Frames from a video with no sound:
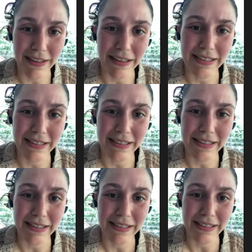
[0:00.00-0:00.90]
and at the
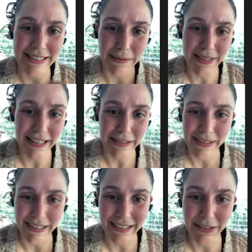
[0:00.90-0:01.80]
same time
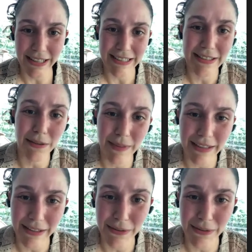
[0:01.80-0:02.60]
creating something new.